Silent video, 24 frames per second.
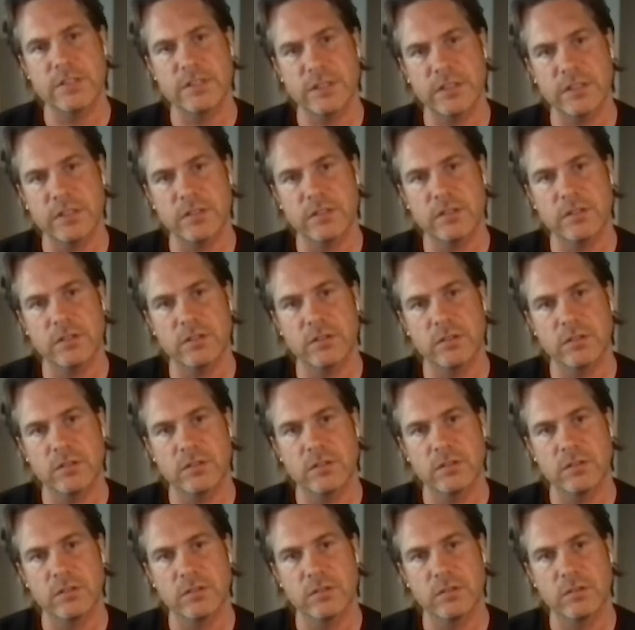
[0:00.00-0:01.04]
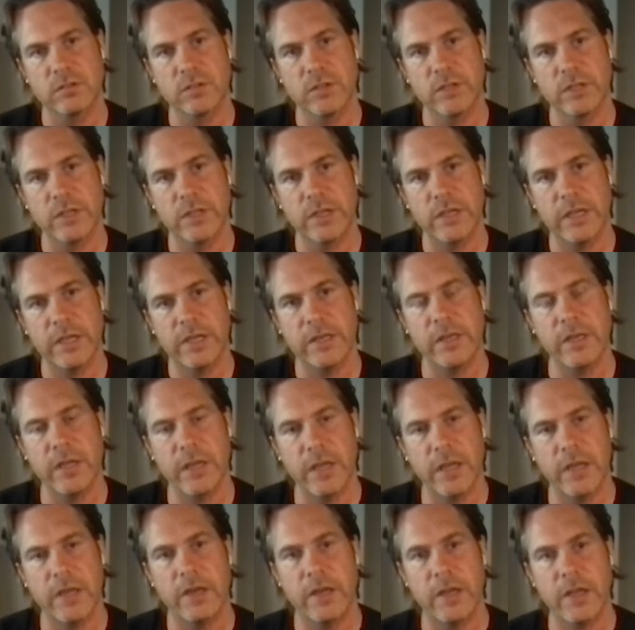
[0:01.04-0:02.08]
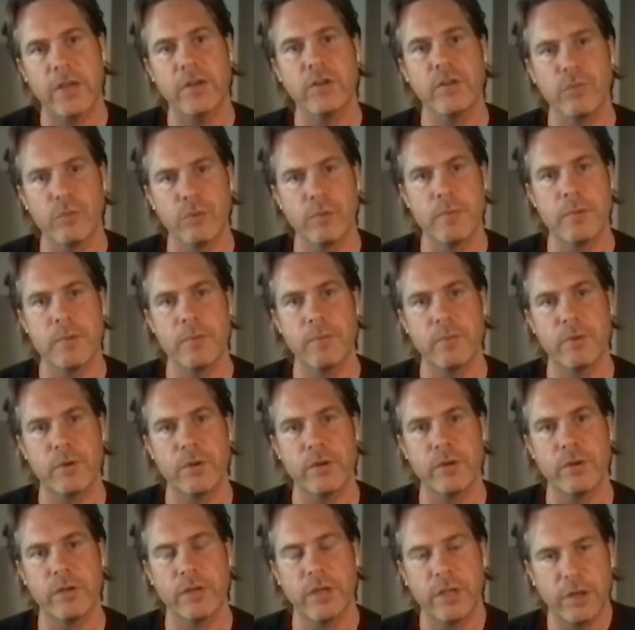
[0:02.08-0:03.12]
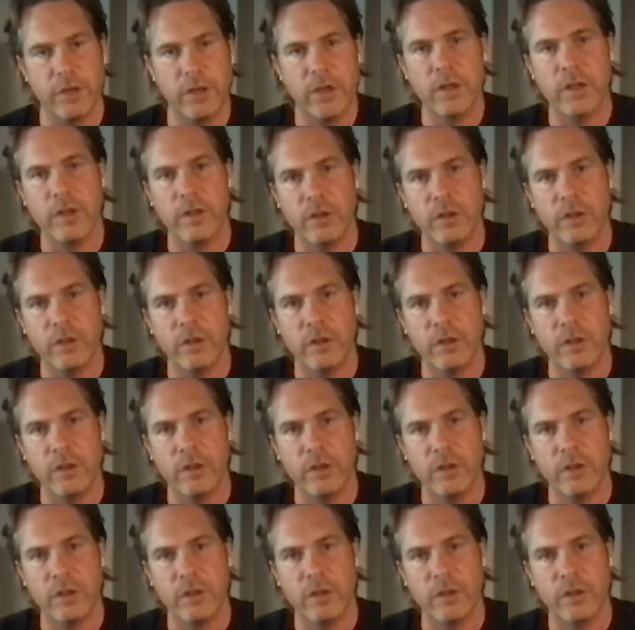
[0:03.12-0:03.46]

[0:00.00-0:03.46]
sticks, right? And you remember it.